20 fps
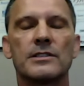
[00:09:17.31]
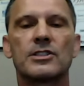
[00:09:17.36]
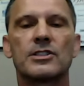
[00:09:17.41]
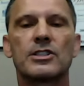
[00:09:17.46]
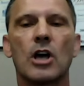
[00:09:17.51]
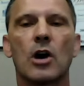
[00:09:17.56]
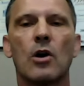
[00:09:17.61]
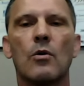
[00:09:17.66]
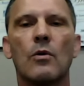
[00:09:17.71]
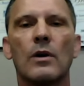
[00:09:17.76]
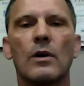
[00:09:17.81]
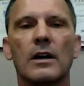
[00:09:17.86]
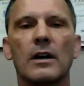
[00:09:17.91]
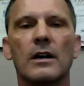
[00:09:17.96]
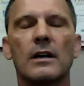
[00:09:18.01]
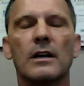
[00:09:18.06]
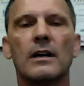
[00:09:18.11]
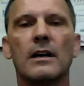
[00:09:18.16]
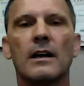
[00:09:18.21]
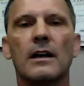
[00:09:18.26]

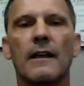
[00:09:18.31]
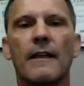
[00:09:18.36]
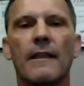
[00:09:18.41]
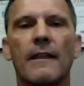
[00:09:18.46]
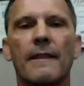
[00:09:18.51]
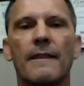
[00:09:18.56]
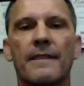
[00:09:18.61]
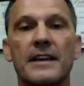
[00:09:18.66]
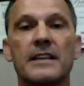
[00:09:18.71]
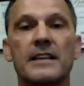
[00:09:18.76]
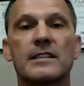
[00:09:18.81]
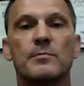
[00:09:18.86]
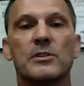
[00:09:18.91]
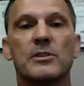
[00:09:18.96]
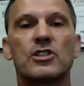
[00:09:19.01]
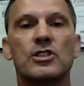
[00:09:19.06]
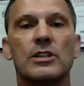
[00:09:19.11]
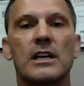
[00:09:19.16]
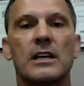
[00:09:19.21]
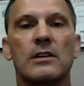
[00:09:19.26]
So this
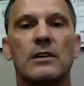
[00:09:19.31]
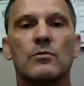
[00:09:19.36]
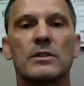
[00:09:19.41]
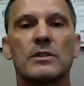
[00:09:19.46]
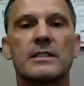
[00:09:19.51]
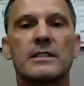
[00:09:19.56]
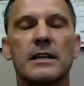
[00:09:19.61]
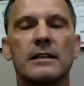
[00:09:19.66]
machine